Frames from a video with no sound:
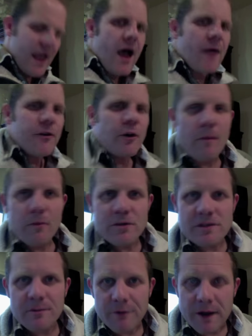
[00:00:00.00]
uh, you know, a
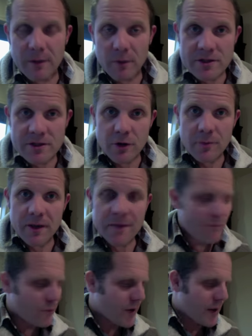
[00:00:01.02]
Muslim friend once told me
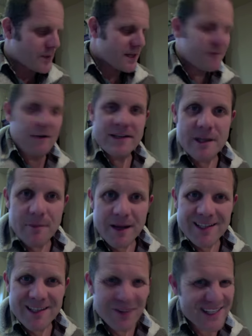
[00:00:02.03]
when I was confessing
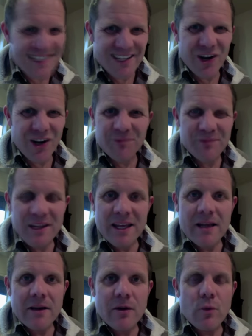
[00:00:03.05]
about something, he said, You know,
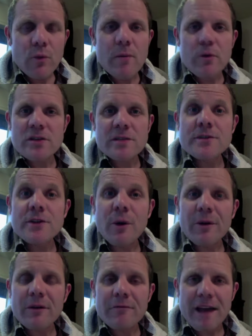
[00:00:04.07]
we Muslims
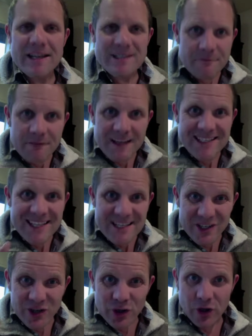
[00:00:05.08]
don't confess. Confessing
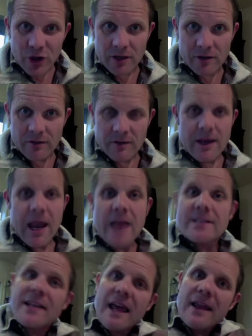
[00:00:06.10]
isn't good. And
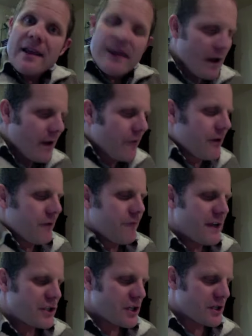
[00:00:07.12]
see, now, now if
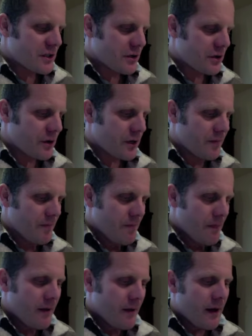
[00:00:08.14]
confession isn't good,
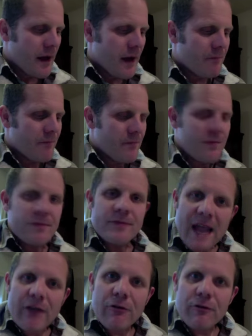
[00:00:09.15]
um,
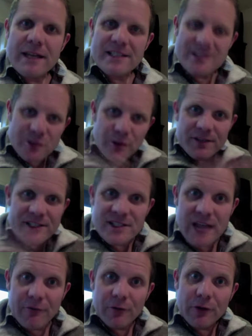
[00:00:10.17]
that creates sort of a
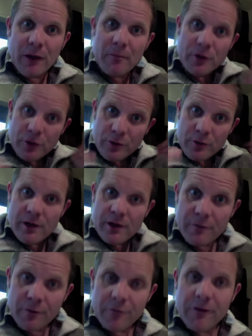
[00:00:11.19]
stifled opportunity
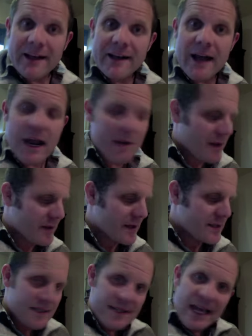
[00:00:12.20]
for finding out about
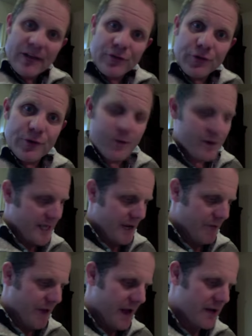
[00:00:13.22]
things. Is that true? Is that
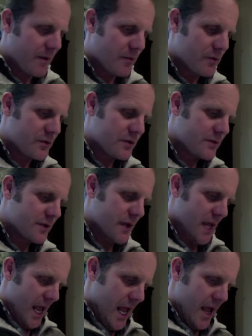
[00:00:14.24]
a fact about Muslims?
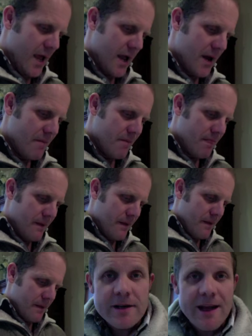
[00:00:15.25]
Um,
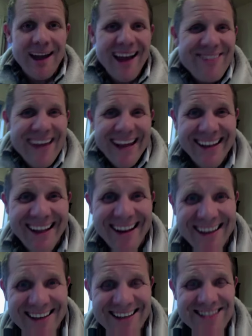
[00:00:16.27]
now, I've got a lot
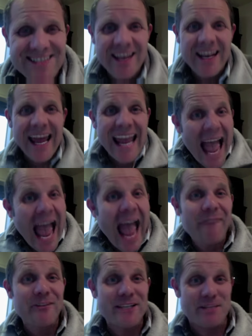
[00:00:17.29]
of kids, and I
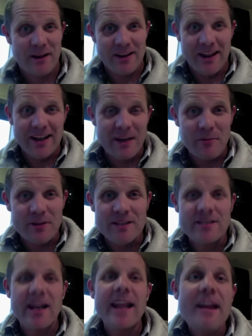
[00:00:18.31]
have to spend a lot of time with
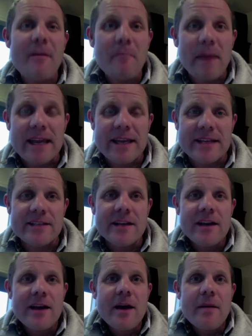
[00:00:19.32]
kids. I love my kids,
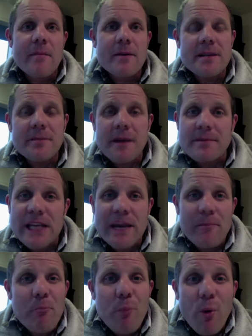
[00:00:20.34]
but sometimes I
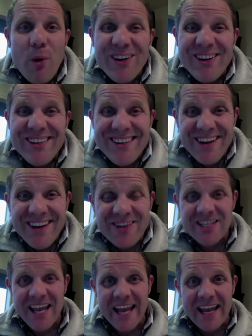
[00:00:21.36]
get bored to
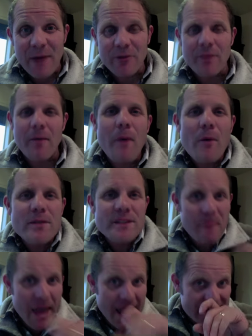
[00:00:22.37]
tears hanging out with them. I'm always
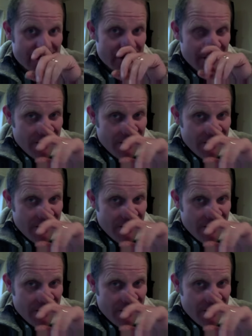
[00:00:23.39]
amazed